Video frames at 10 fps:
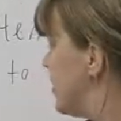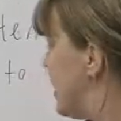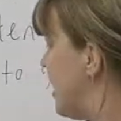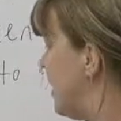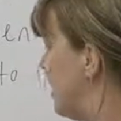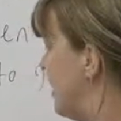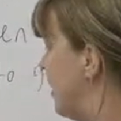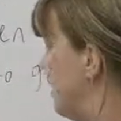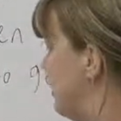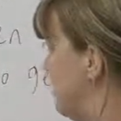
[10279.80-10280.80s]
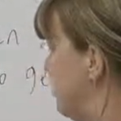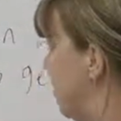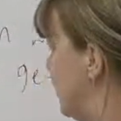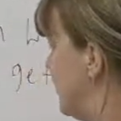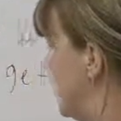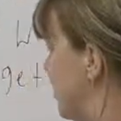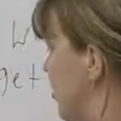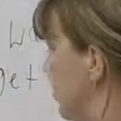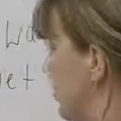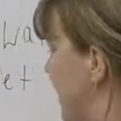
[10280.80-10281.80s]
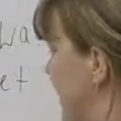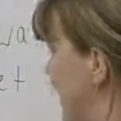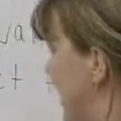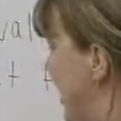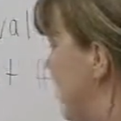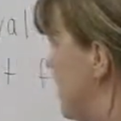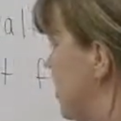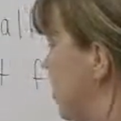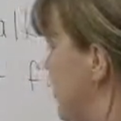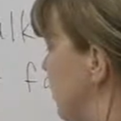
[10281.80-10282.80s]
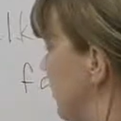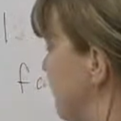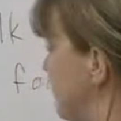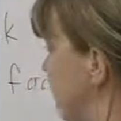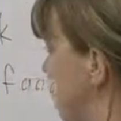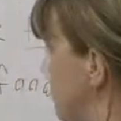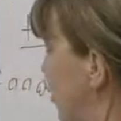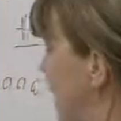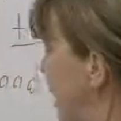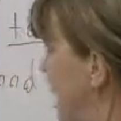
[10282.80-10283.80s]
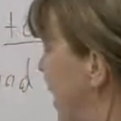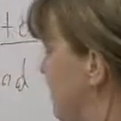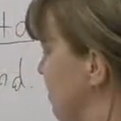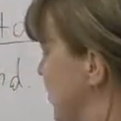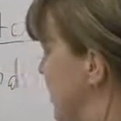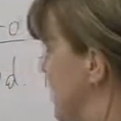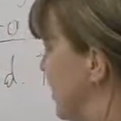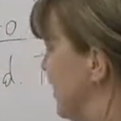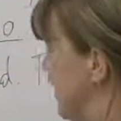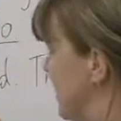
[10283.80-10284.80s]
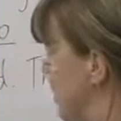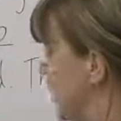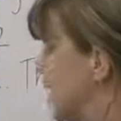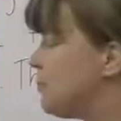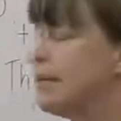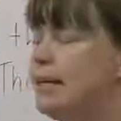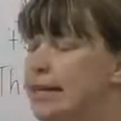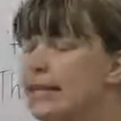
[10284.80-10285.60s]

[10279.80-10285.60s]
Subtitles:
some great pubs. So that's where you can